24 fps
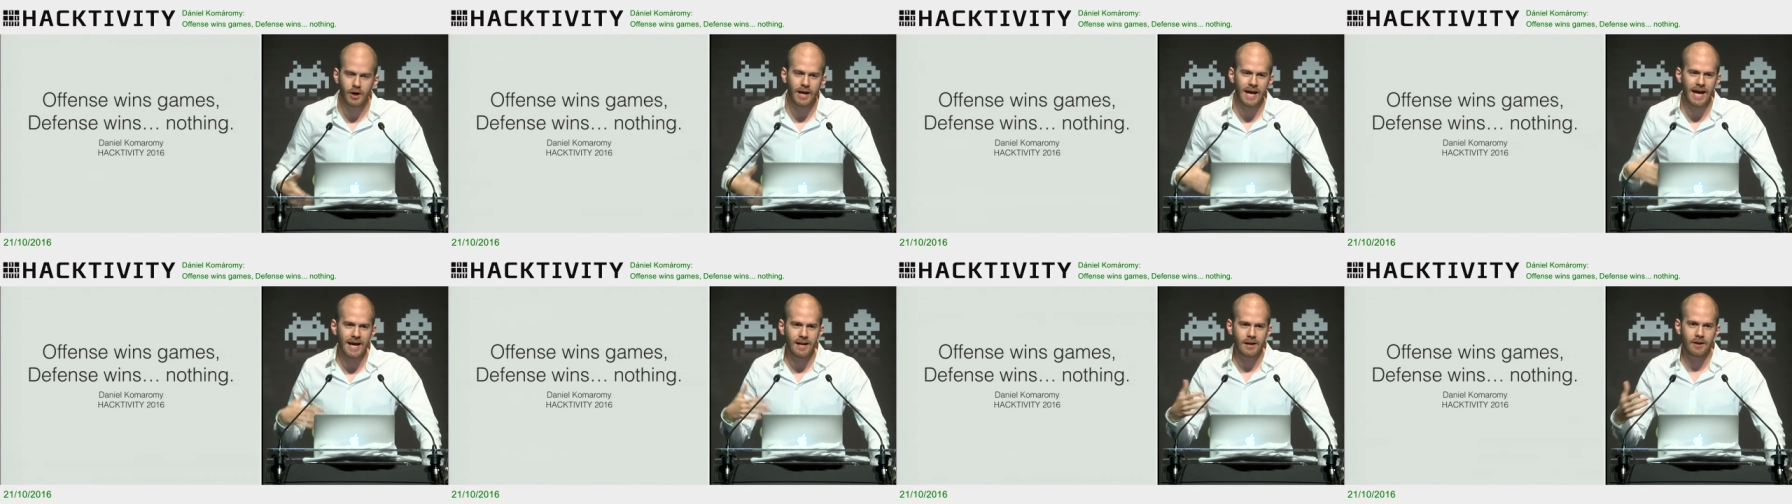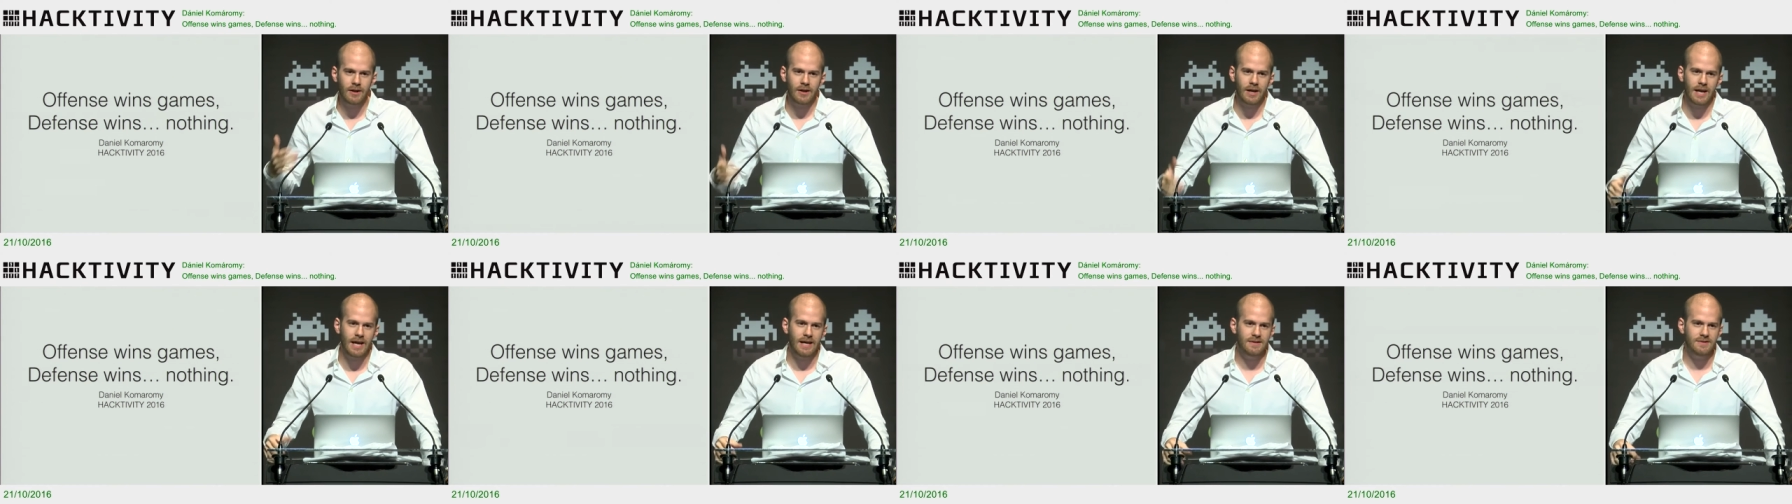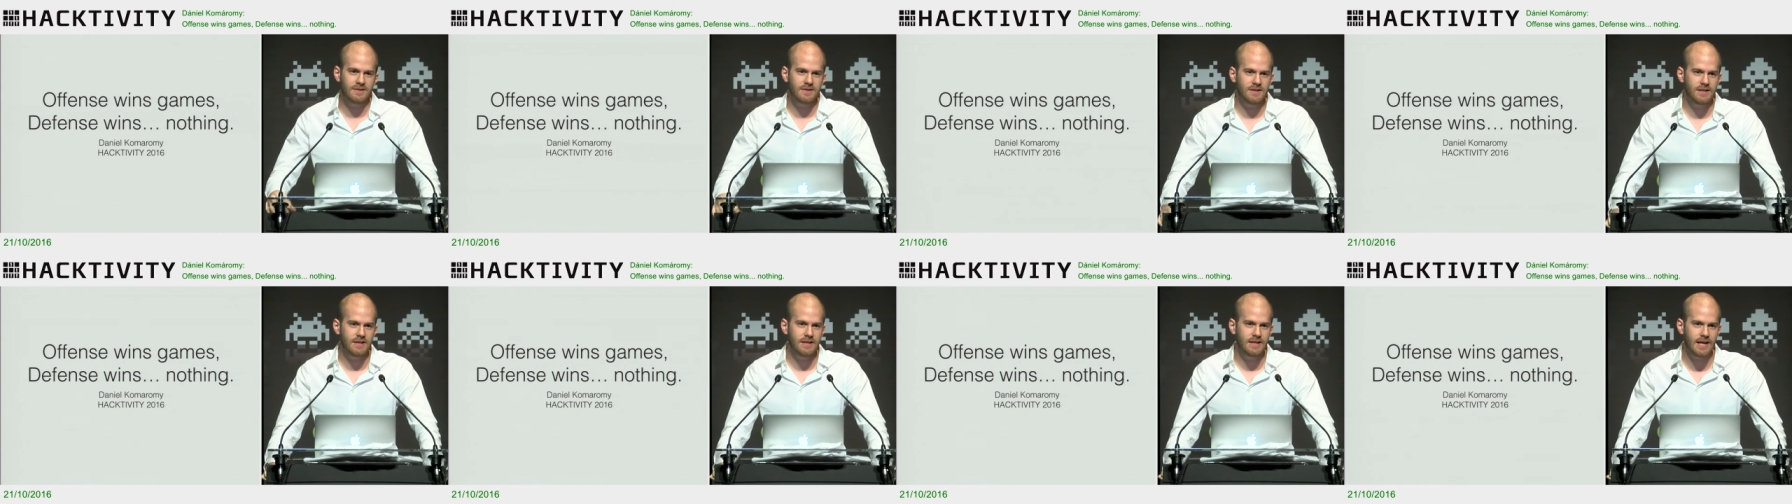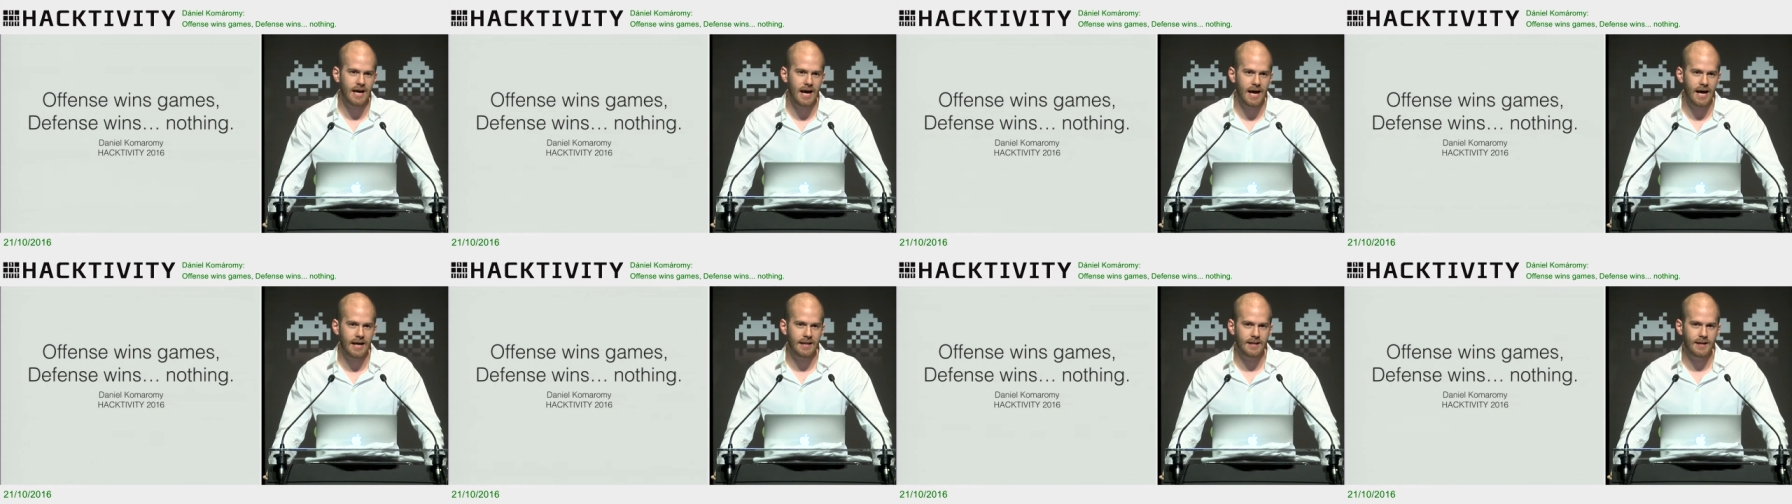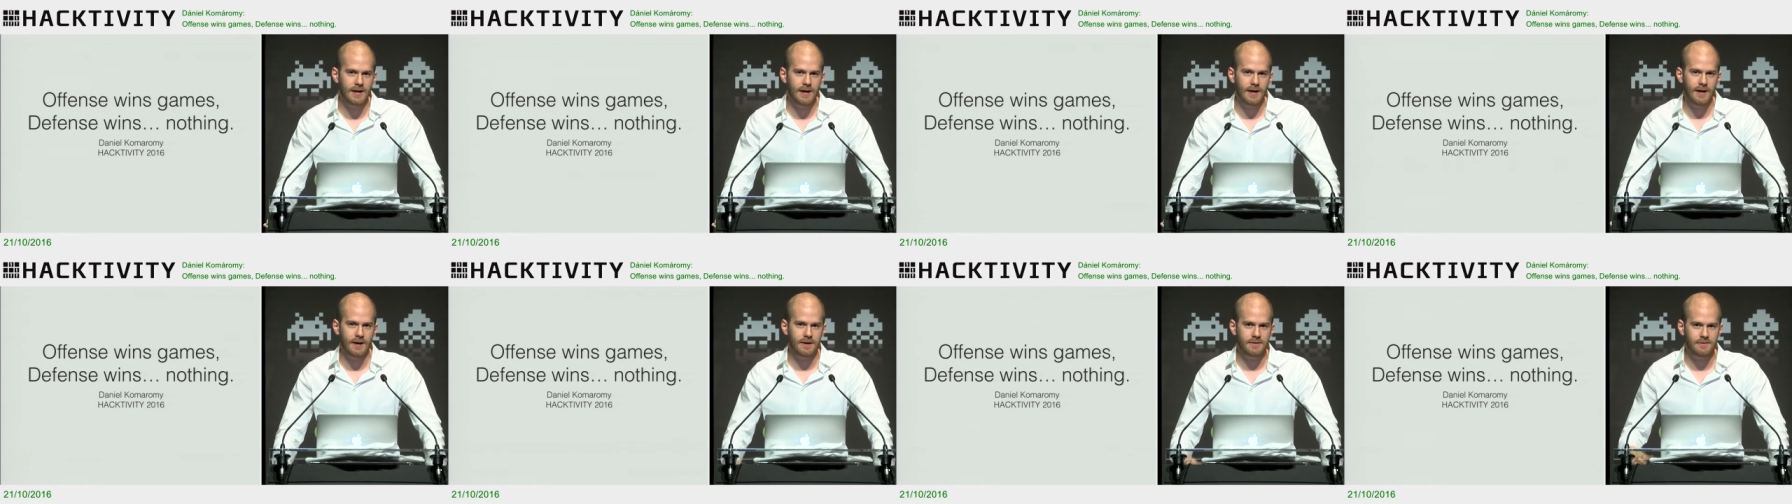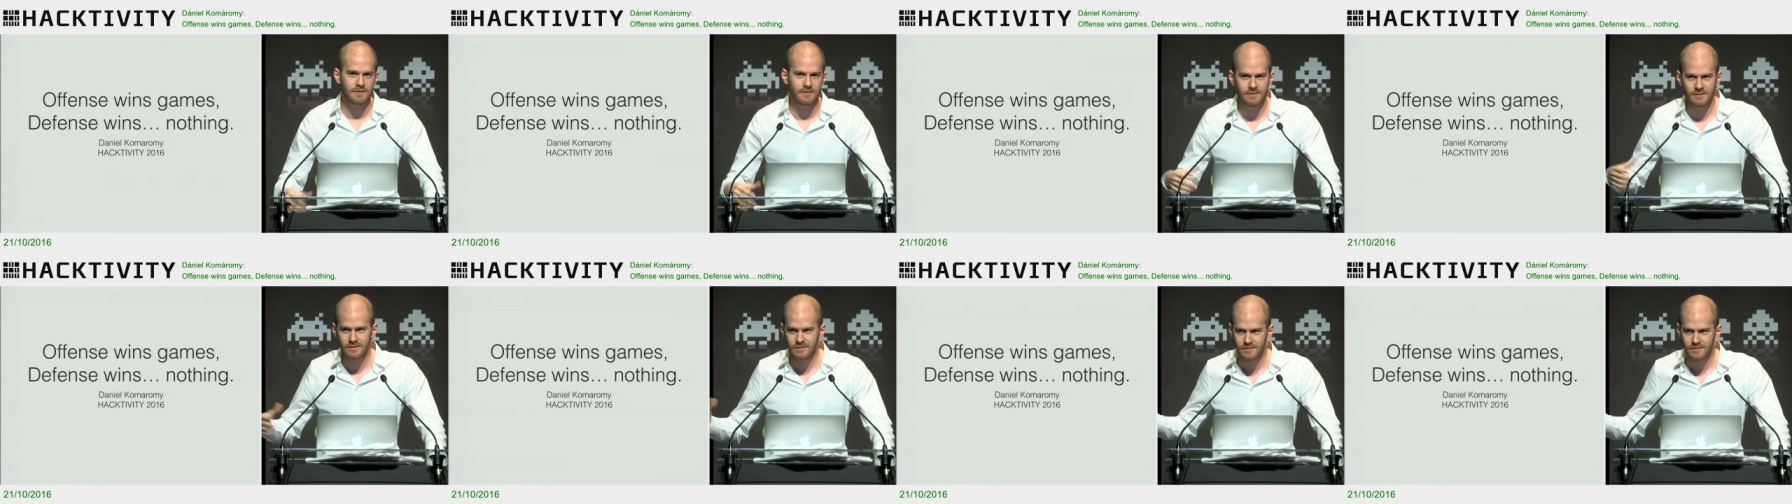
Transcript: again and again see that